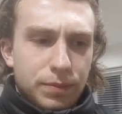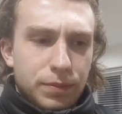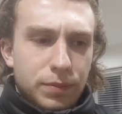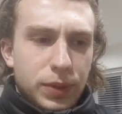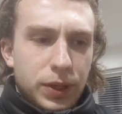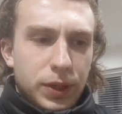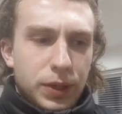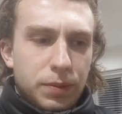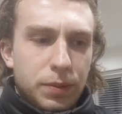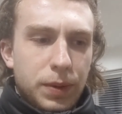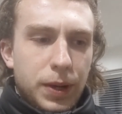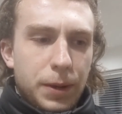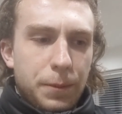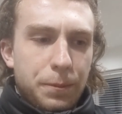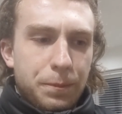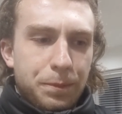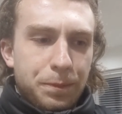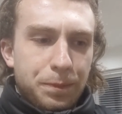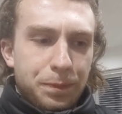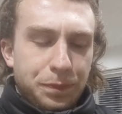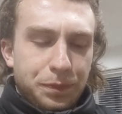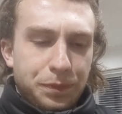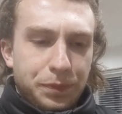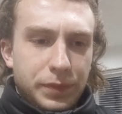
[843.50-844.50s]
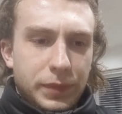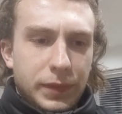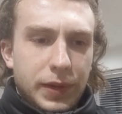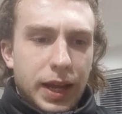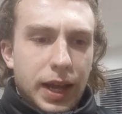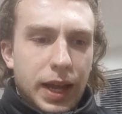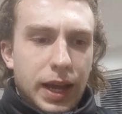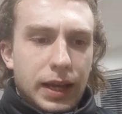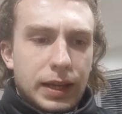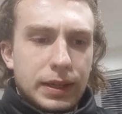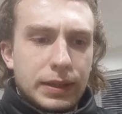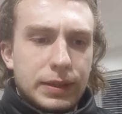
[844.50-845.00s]
Pardon me.
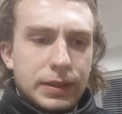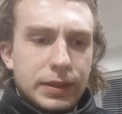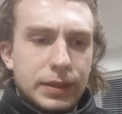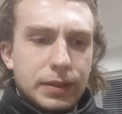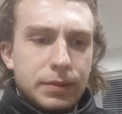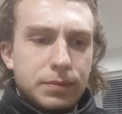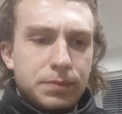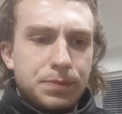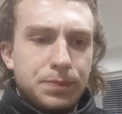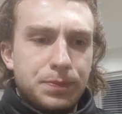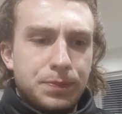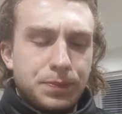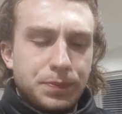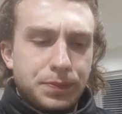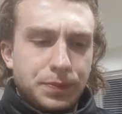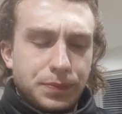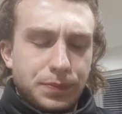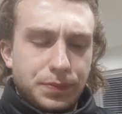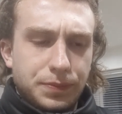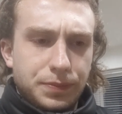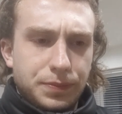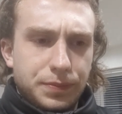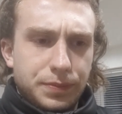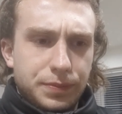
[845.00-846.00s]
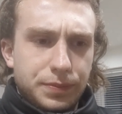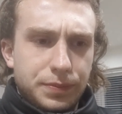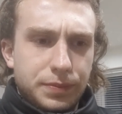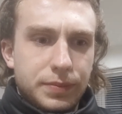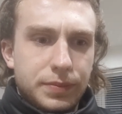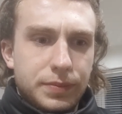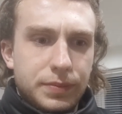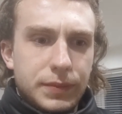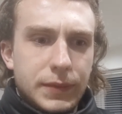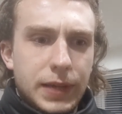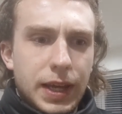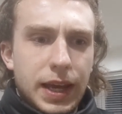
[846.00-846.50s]
And
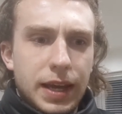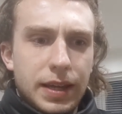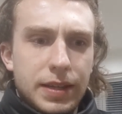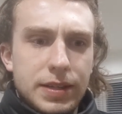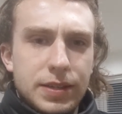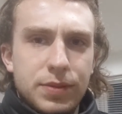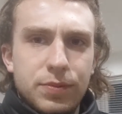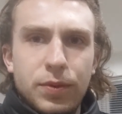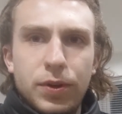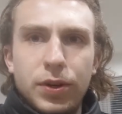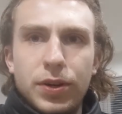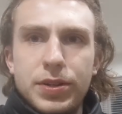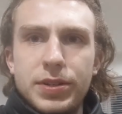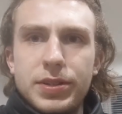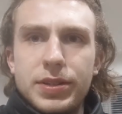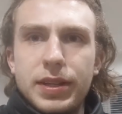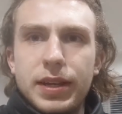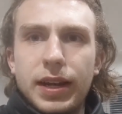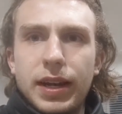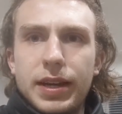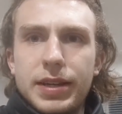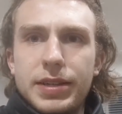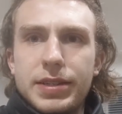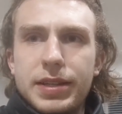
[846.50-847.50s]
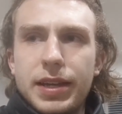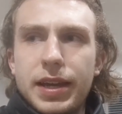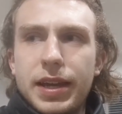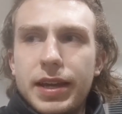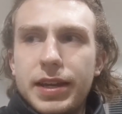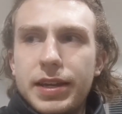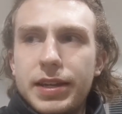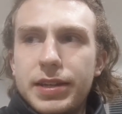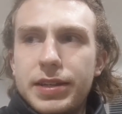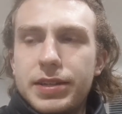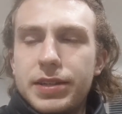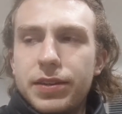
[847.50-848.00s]
yeah, tomorrow's the last
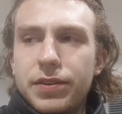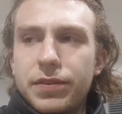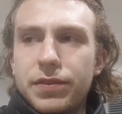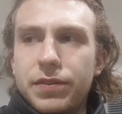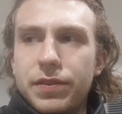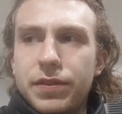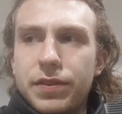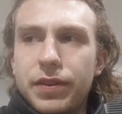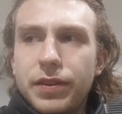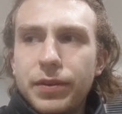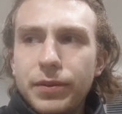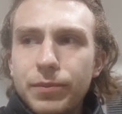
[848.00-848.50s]
day of